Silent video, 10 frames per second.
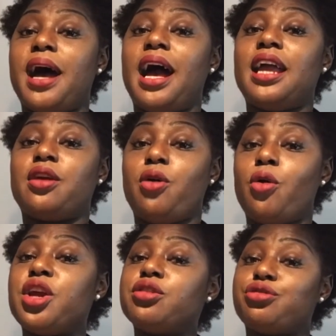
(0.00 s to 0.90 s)
by
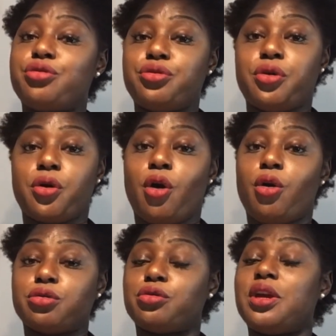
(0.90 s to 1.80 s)
going through the court.